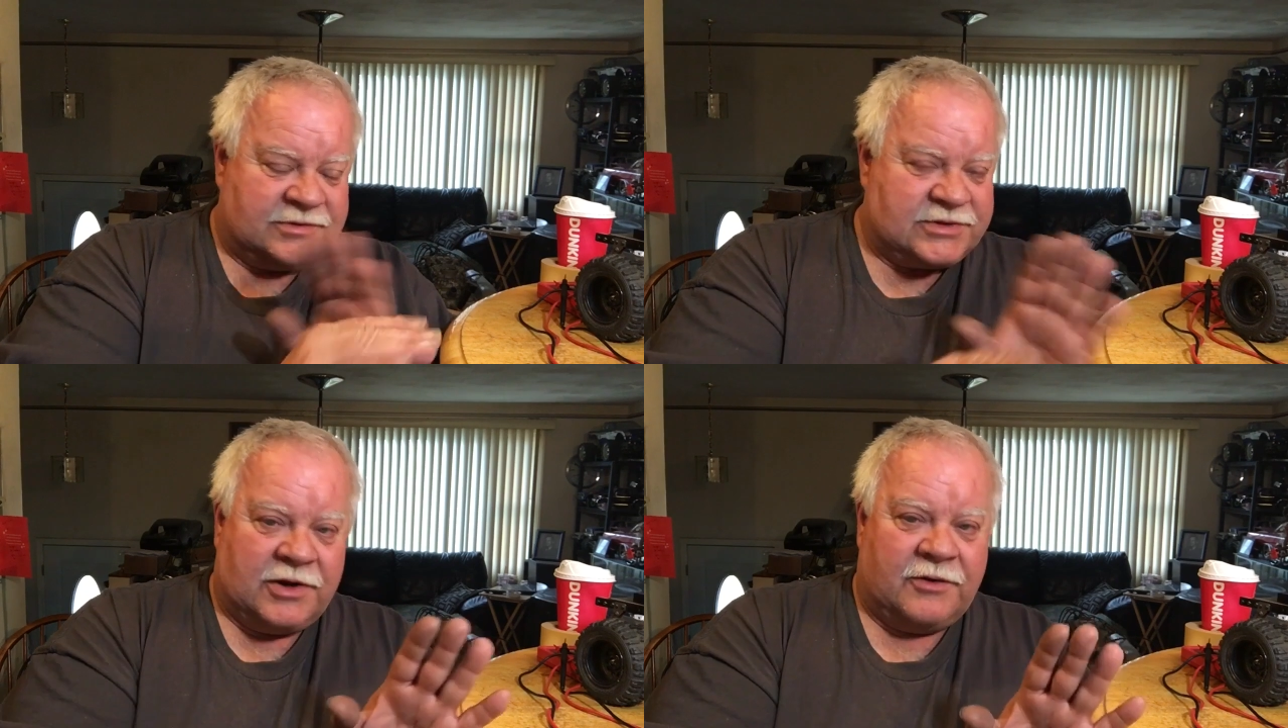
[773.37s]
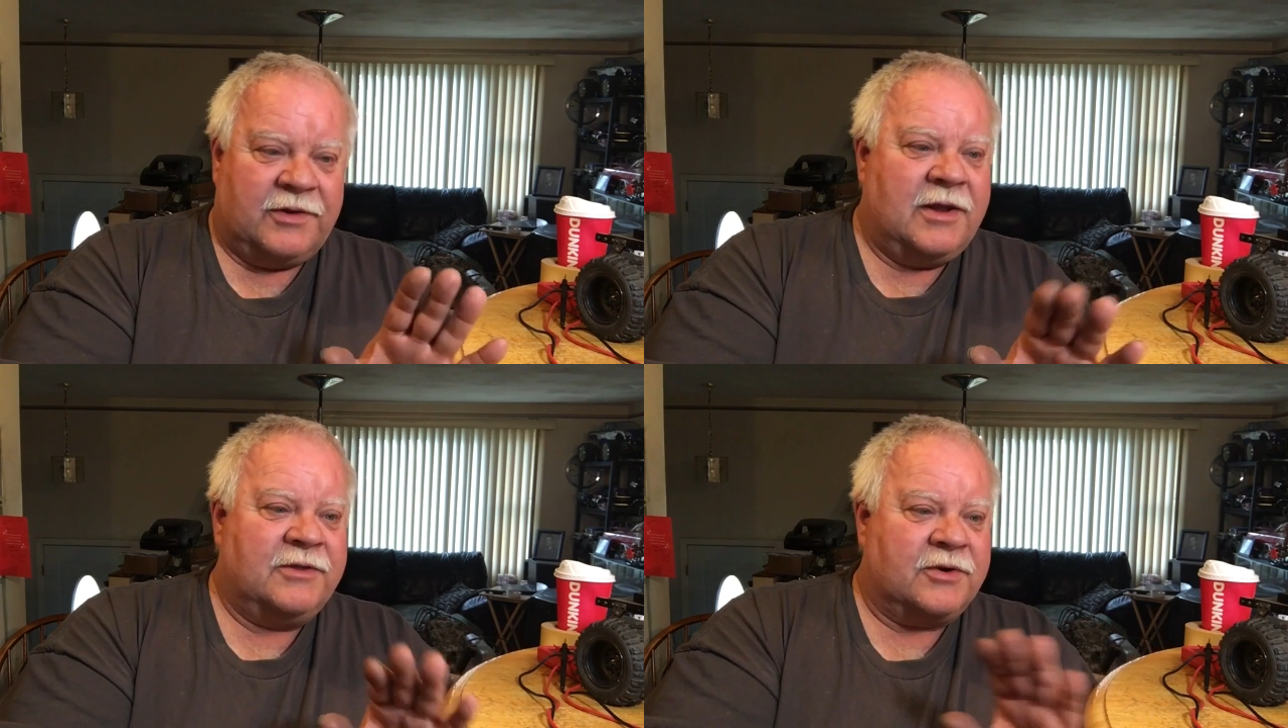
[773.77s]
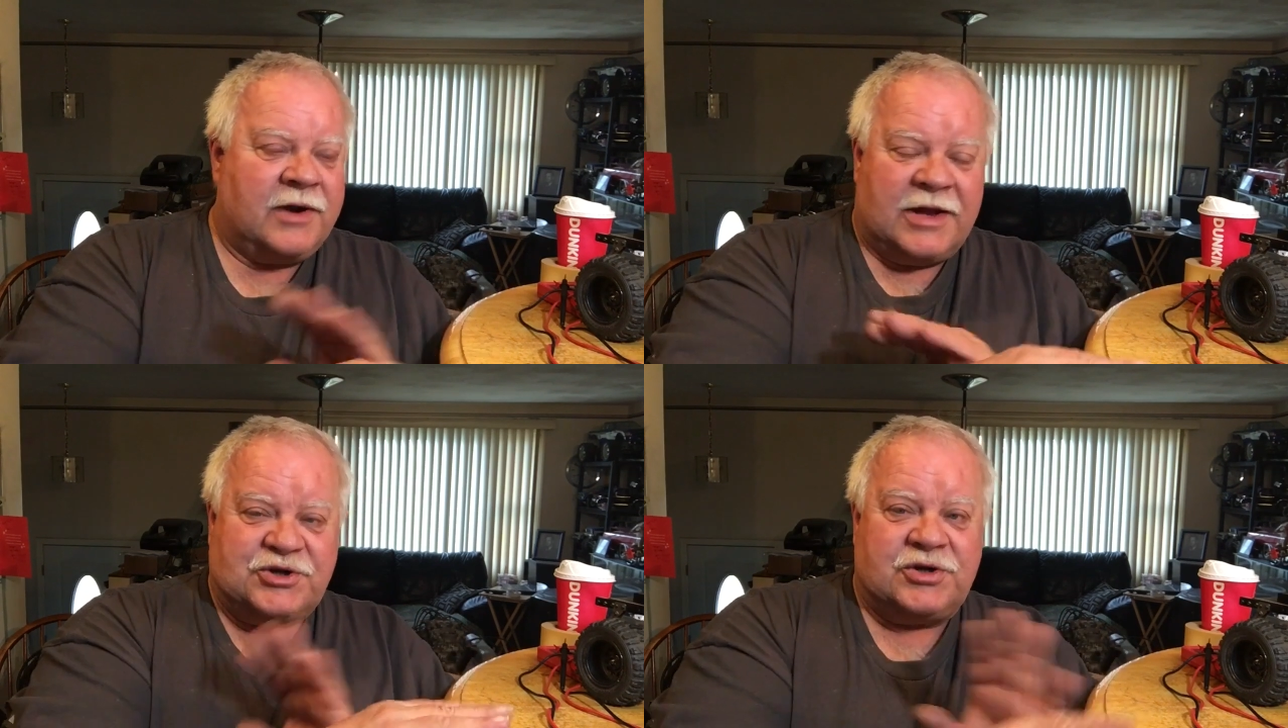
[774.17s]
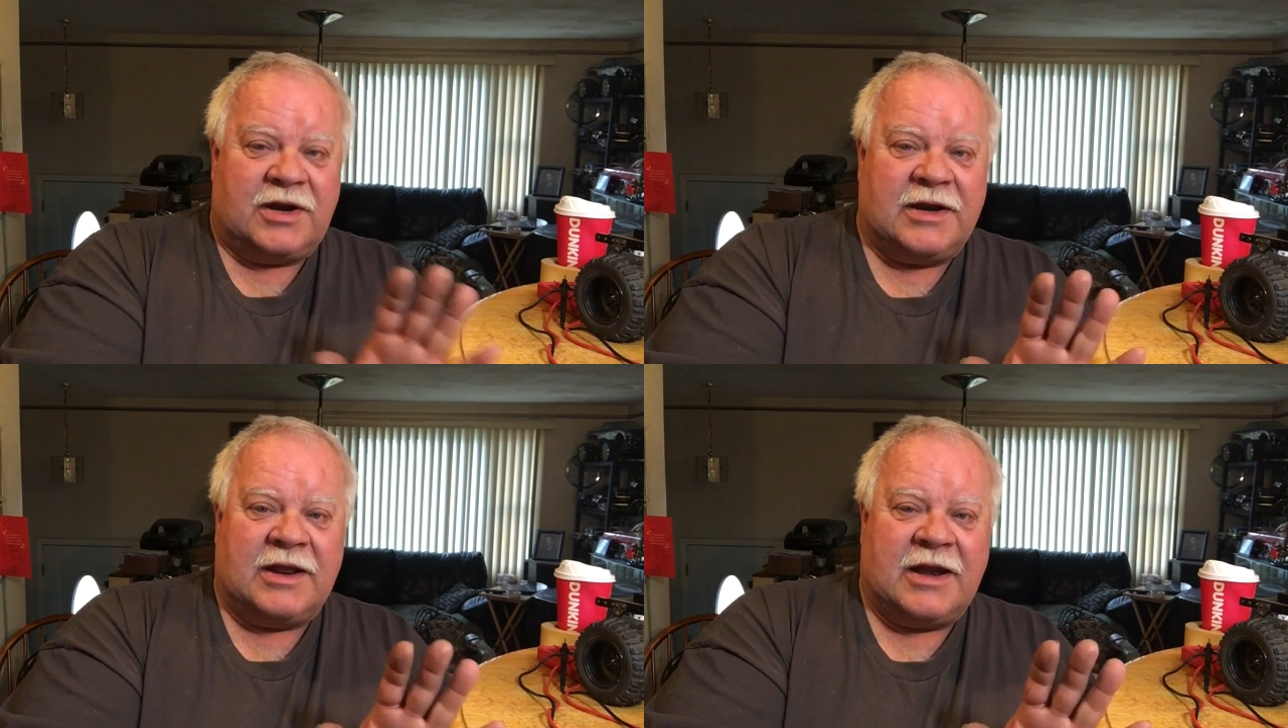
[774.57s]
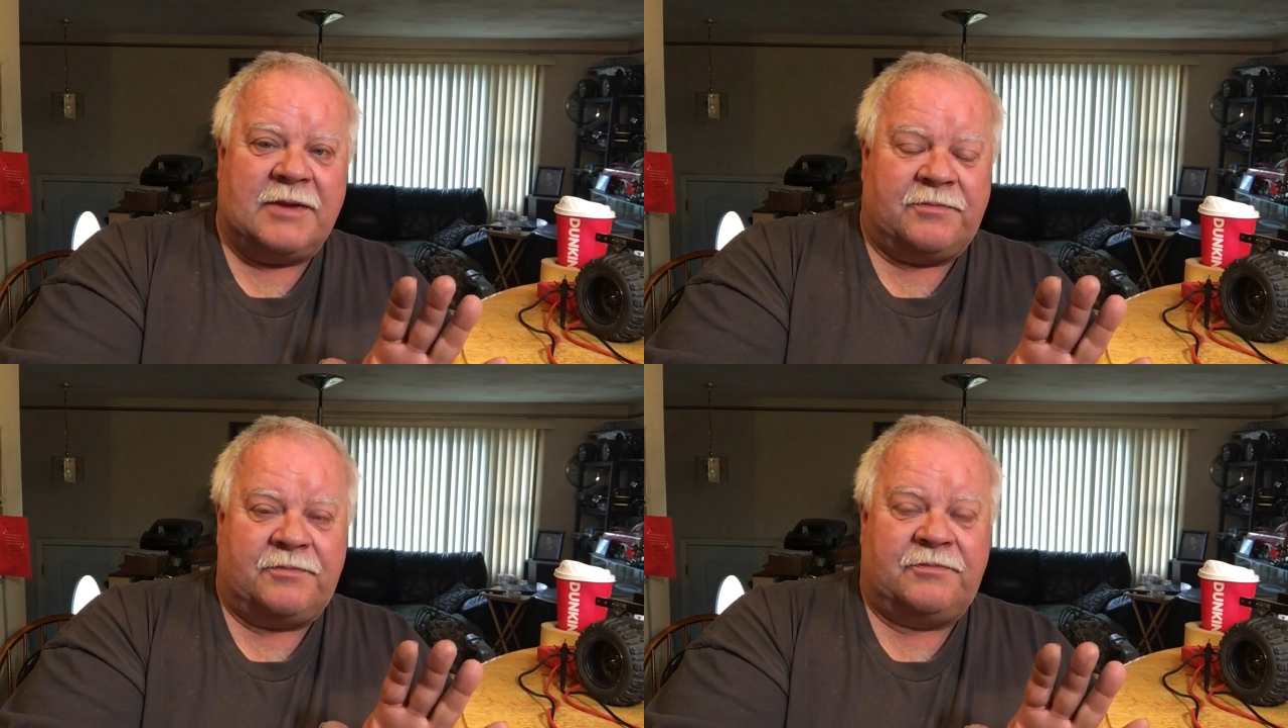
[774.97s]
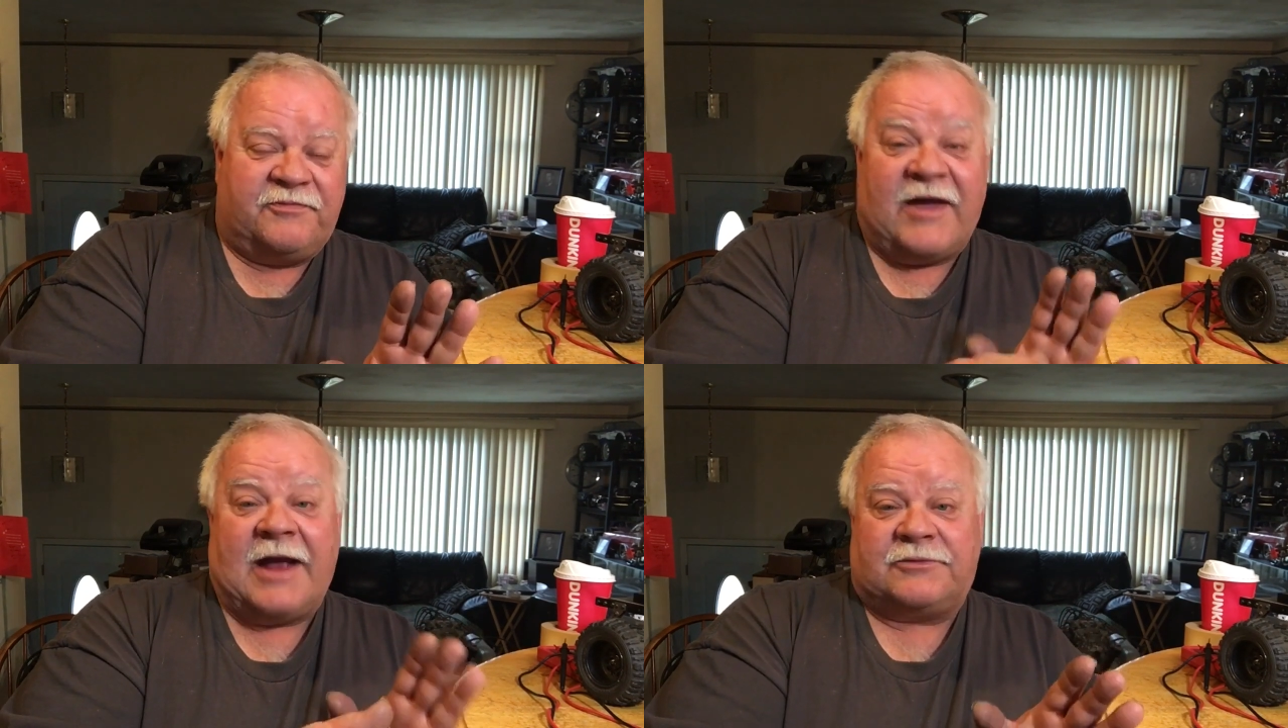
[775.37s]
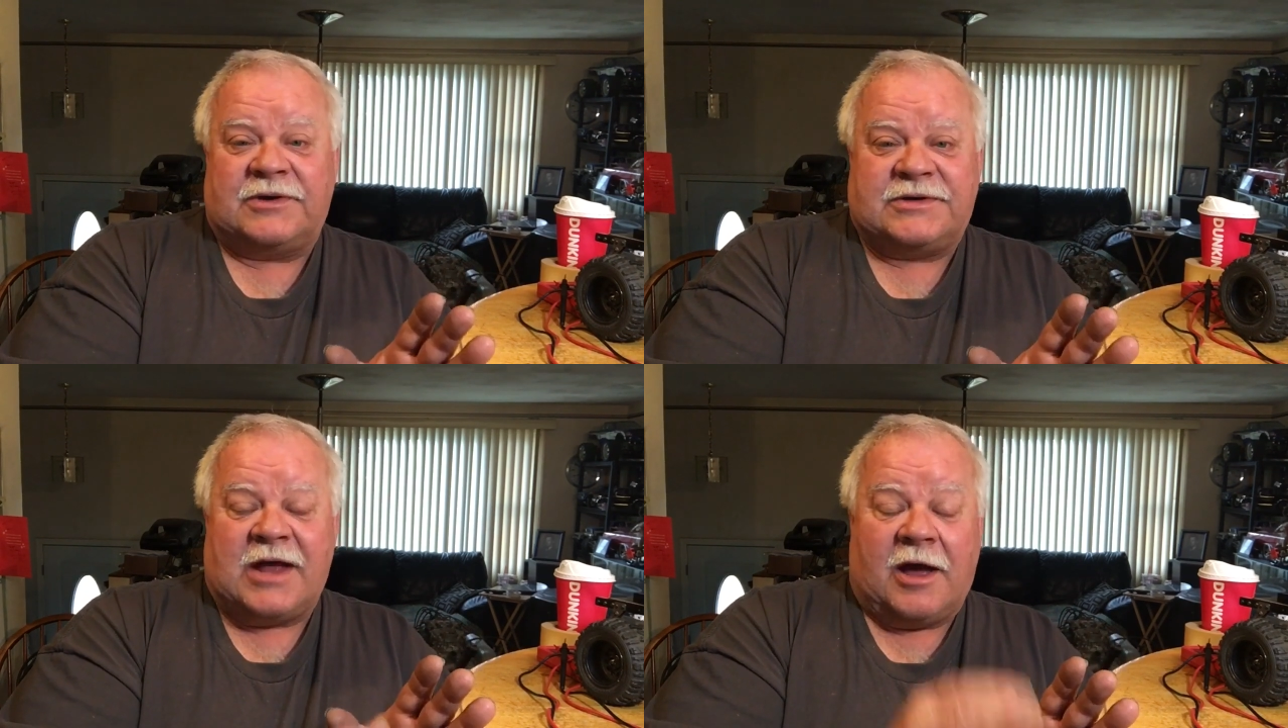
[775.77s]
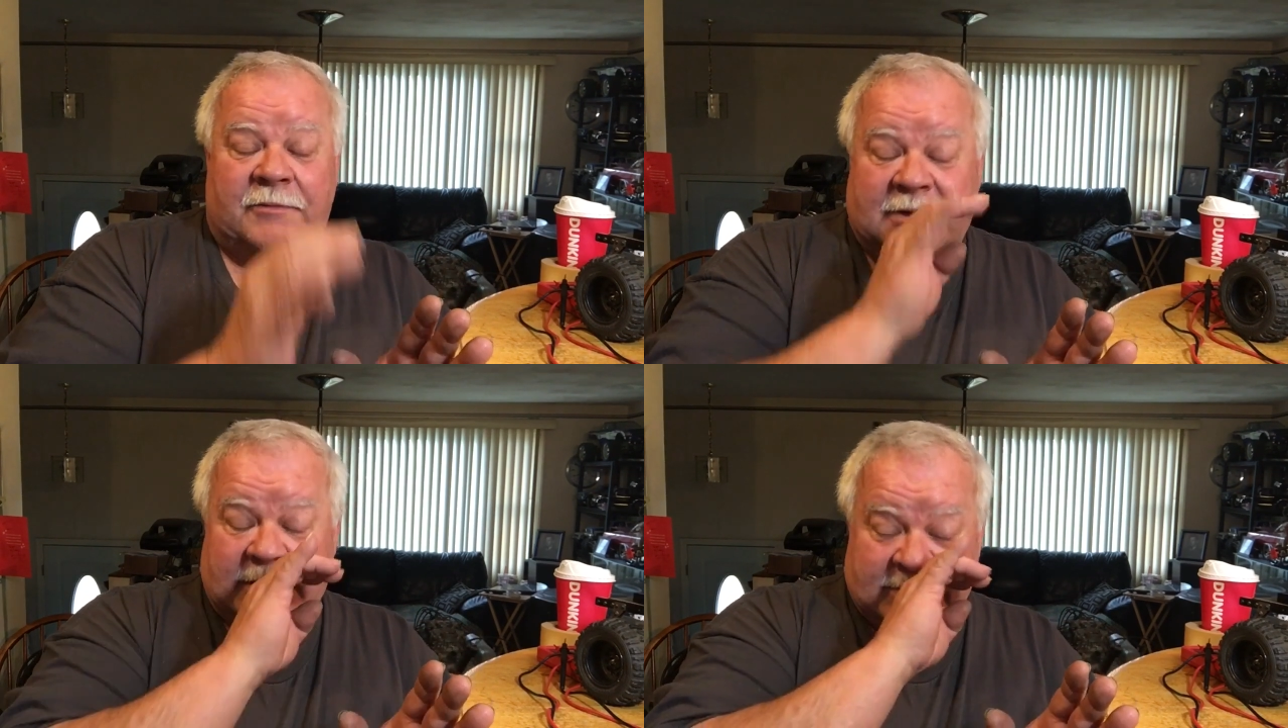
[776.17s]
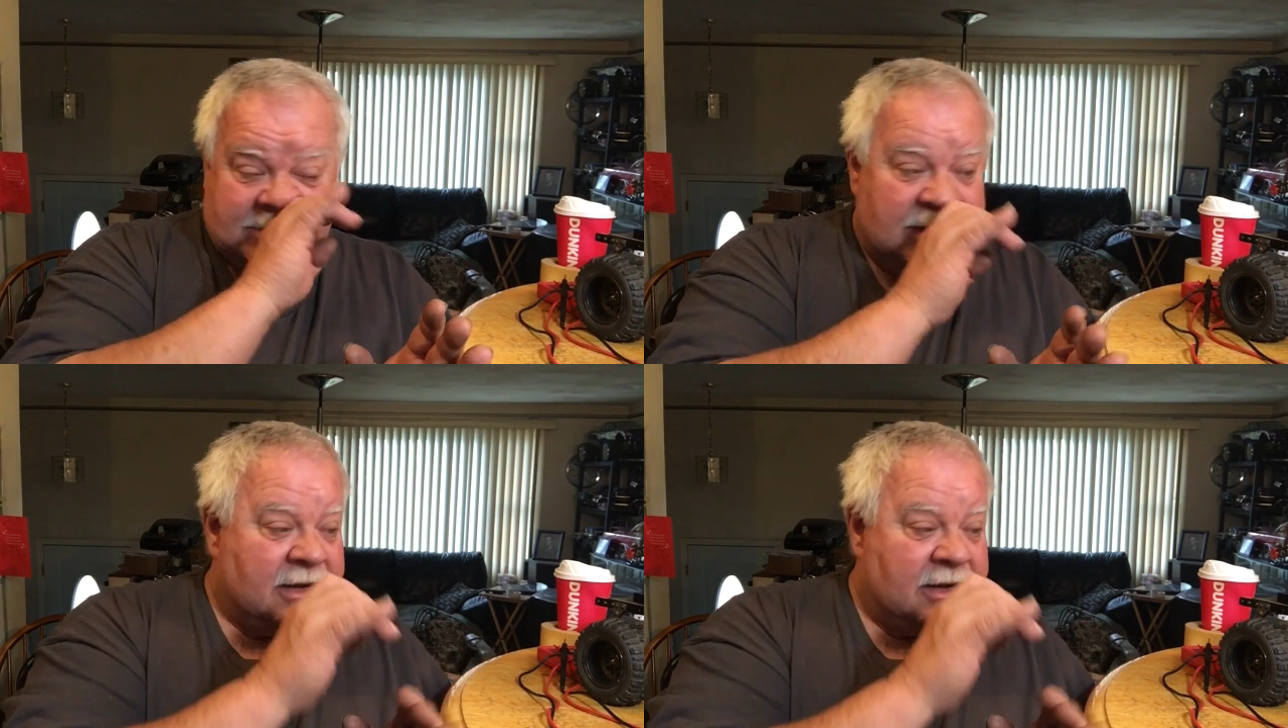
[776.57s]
So they're not shutting any factories down because